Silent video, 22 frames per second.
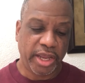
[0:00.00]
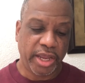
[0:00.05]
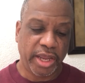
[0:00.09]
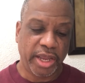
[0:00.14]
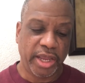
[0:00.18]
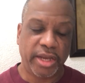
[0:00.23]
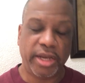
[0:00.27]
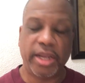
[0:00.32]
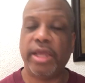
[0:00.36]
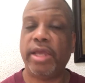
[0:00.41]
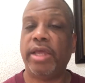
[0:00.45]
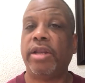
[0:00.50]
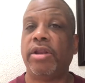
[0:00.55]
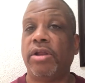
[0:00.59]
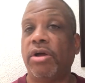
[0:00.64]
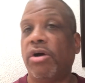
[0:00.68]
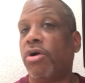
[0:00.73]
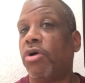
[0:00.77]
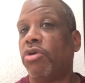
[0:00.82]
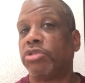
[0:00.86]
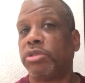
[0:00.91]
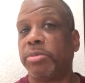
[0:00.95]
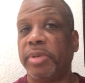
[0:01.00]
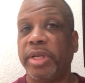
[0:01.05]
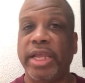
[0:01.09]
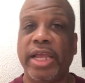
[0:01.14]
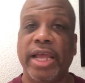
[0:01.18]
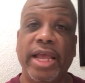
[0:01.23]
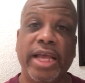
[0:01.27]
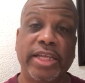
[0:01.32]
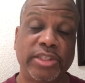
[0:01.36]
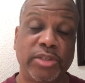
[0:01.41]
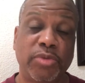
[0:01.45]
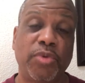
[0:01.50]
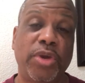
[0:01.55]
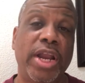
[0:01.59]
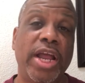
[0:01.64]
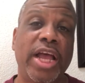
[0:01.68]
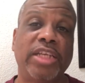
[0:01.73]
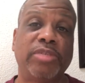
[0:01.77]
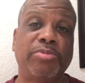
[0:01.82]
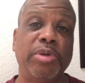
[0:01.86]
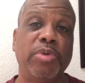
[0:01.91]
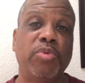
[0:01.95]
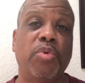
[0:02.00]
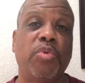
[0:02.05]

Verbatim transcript: And then ultimately I had someone ask me,